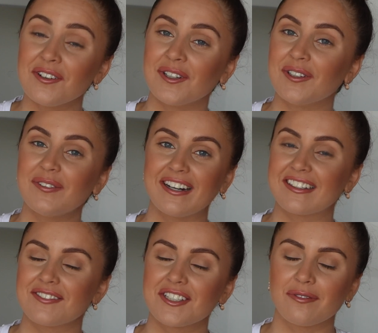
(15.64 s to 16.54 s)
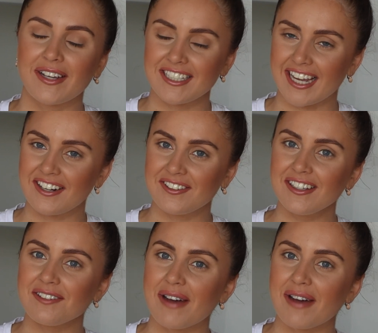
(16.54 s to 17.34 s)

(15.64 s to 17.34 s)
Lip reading: or welcome to my channel.